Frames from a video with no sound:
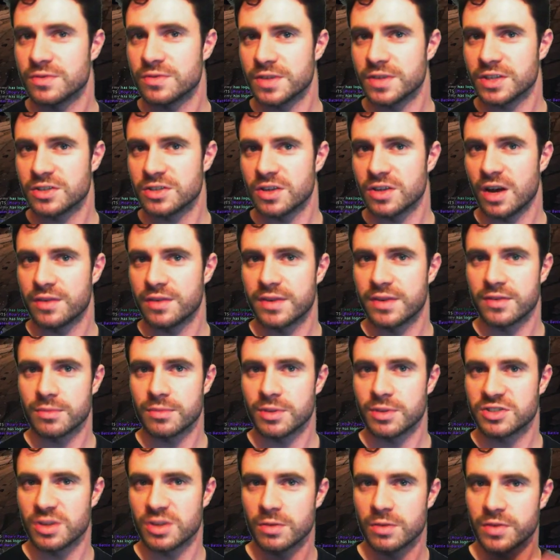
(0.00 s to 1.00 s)
it. I've given
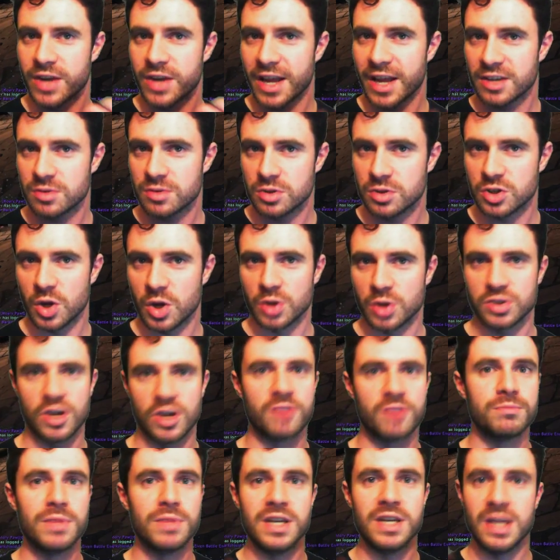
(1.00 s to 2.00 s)
myself an extra dodge,
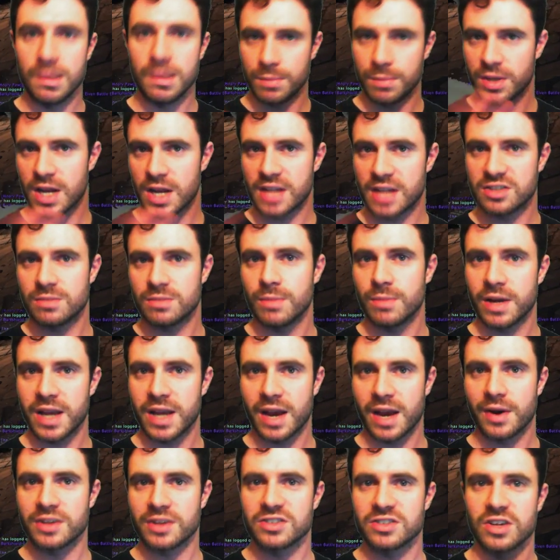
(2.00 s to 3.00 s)
I've manipulated my
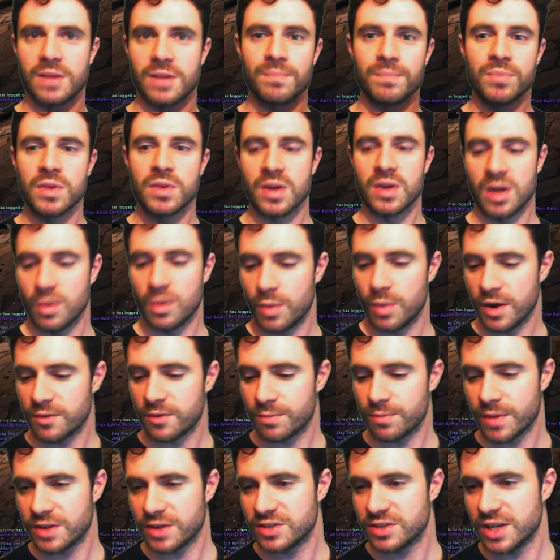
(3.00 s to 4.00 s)
character away
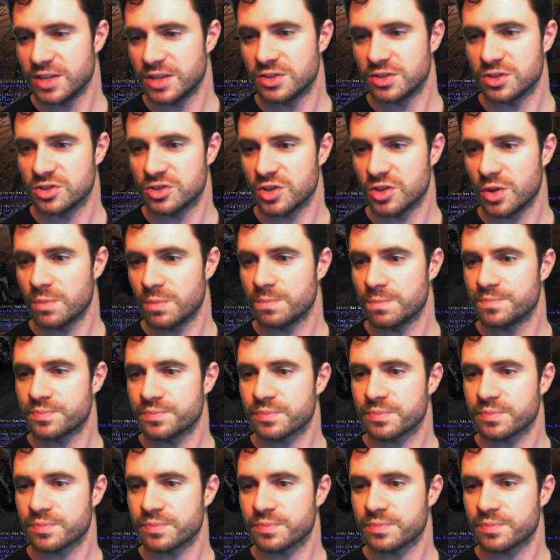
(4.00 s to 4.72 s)
from that danger zone.